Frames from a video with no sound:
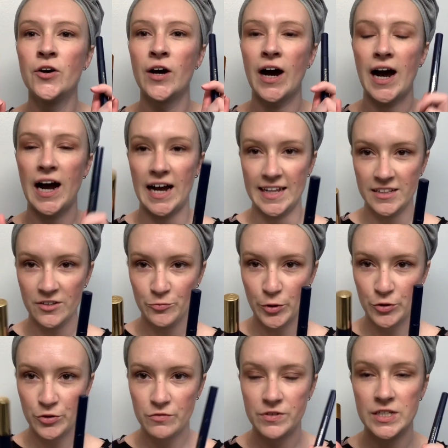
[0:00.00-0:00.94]
I love
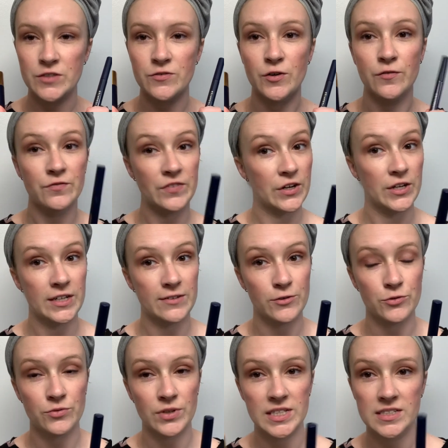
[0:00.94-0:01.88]
both of these for very
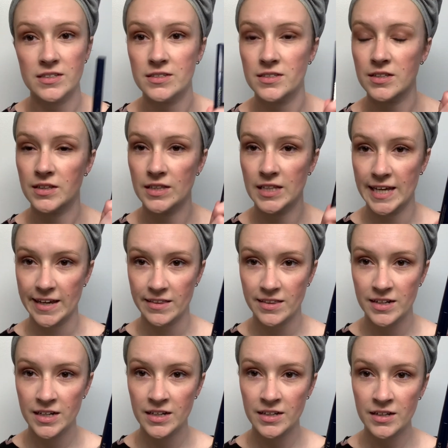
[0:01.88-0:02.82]
different reasons. The
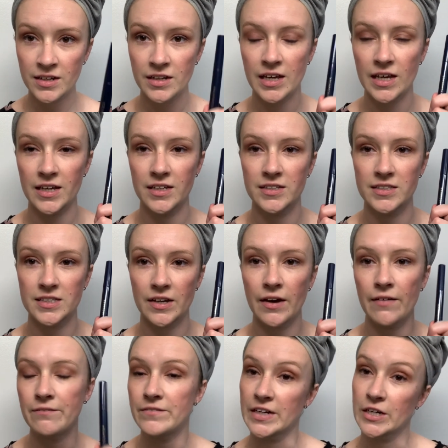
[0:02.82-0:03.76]
Lengthening is a
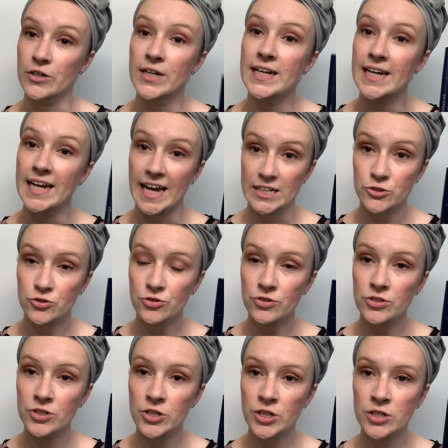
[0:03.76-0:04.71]
very natural
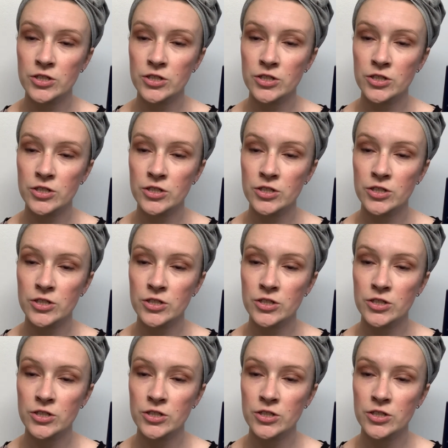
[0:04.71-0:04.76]
look.